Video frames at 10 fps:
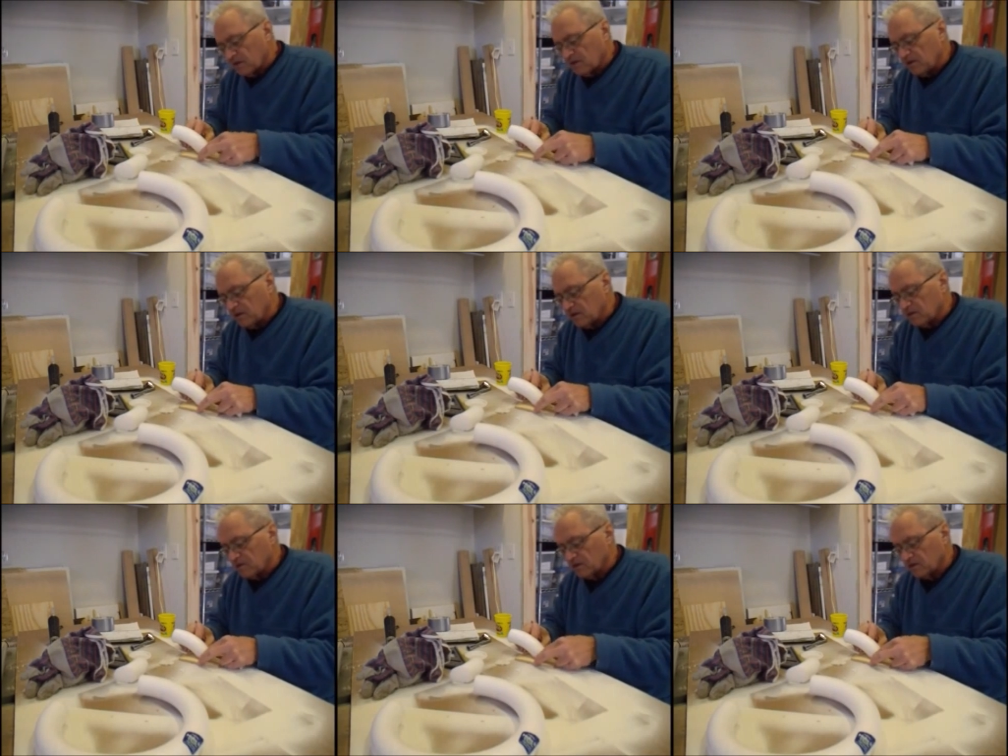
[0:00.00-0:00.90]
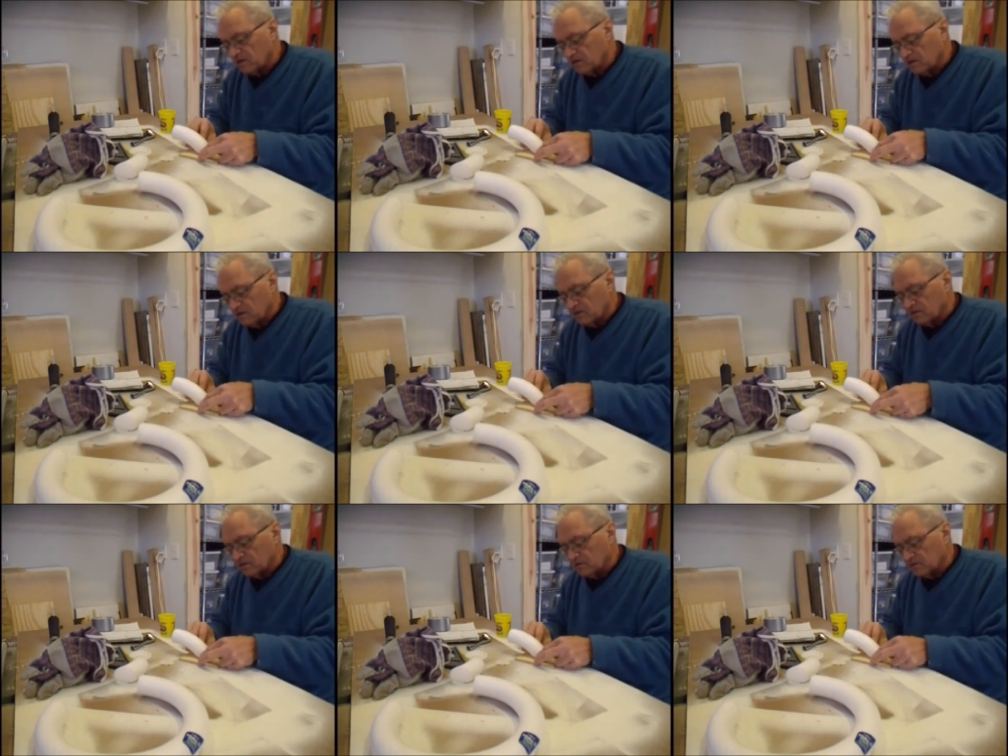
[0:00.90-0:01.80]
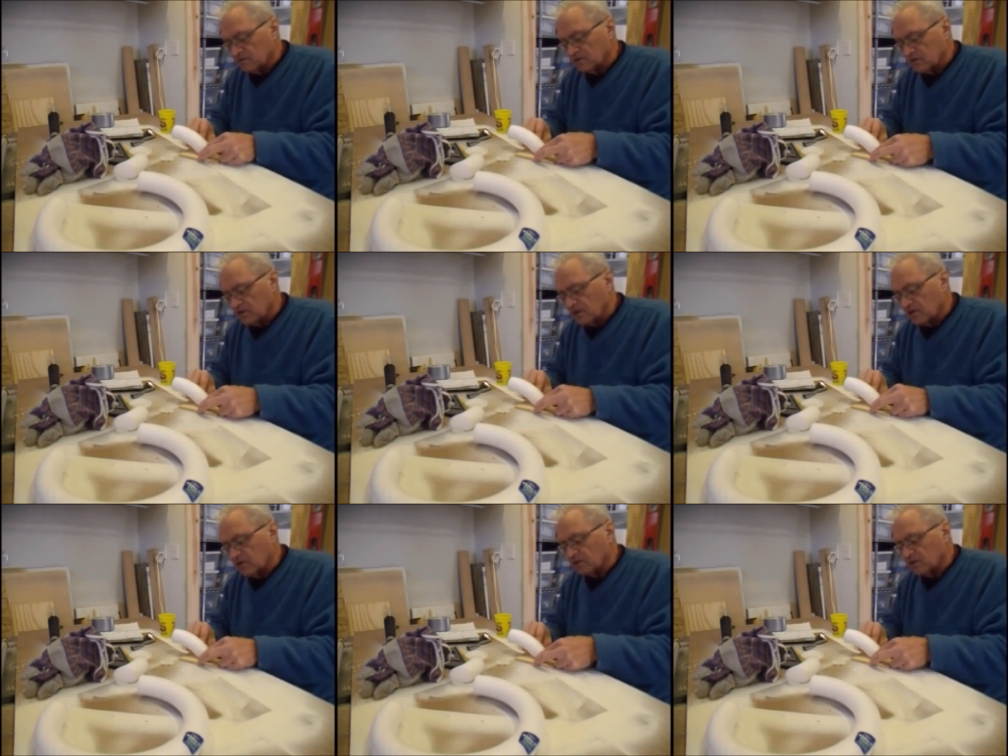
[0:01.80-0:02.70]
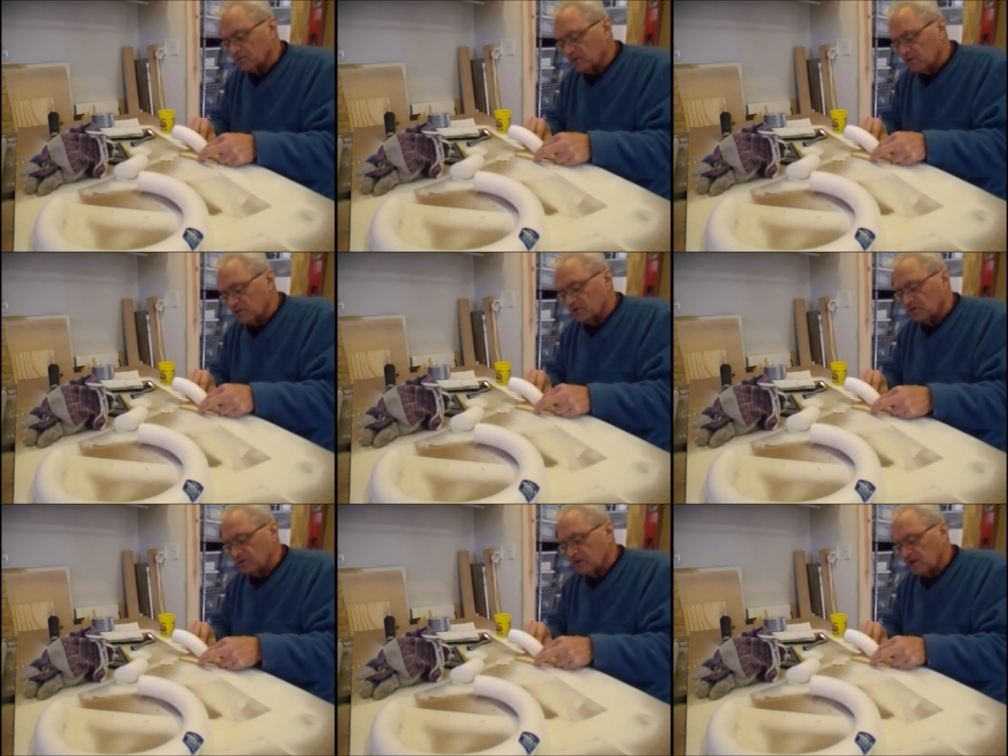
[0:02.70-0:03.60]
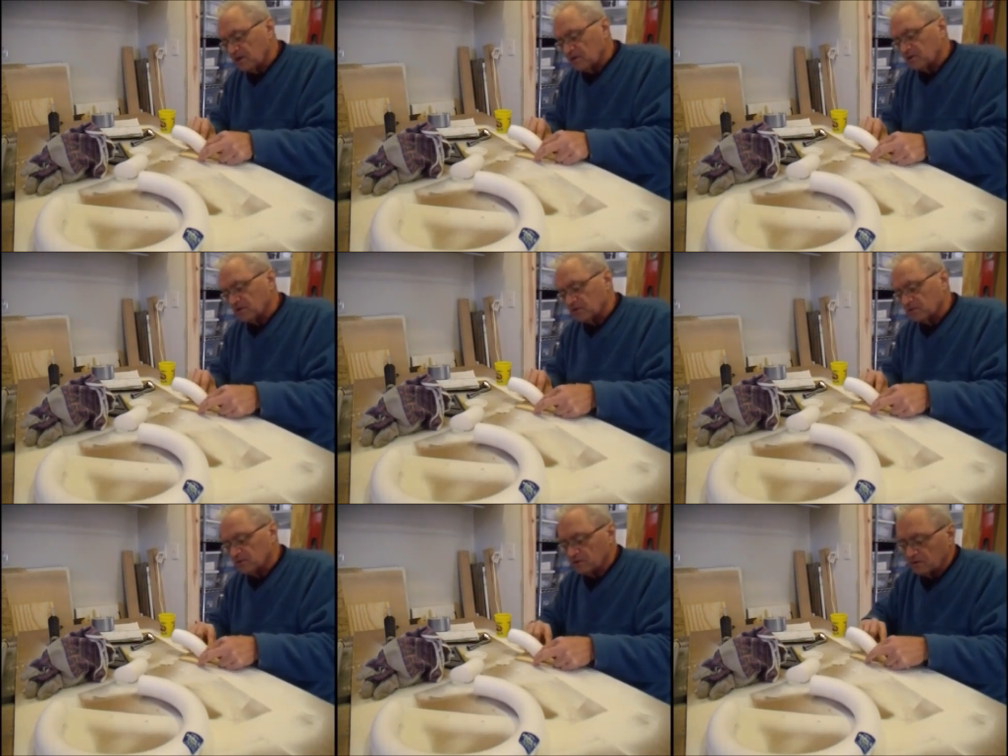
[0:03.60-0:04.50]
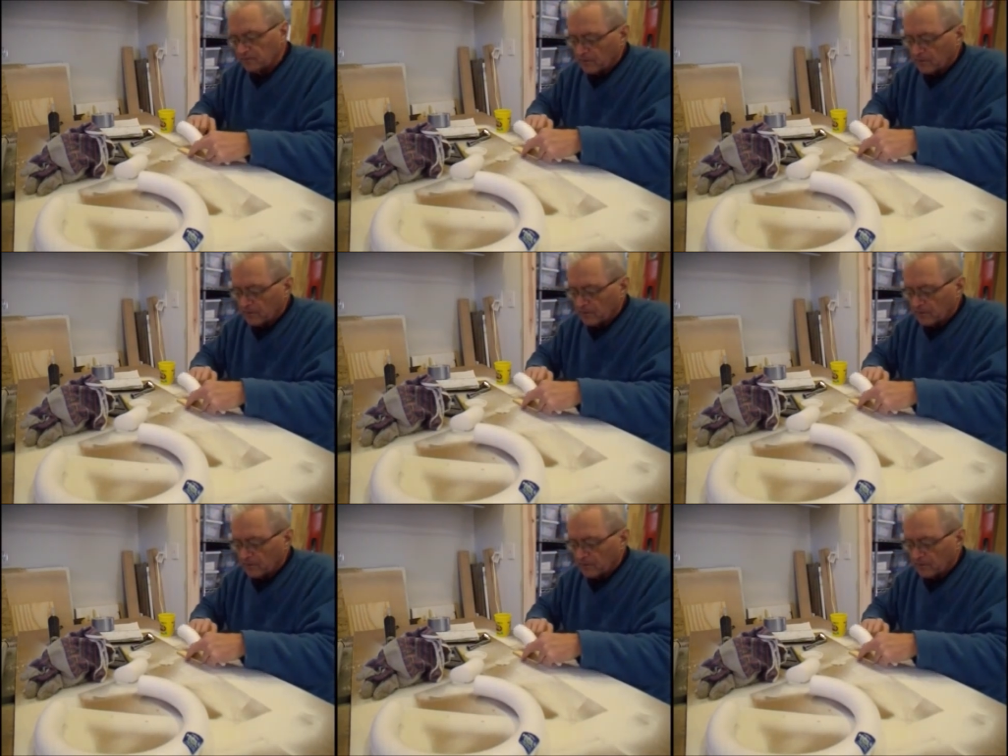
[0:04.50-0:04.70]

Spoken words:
and just like the old commercial, only my hairdresser will know.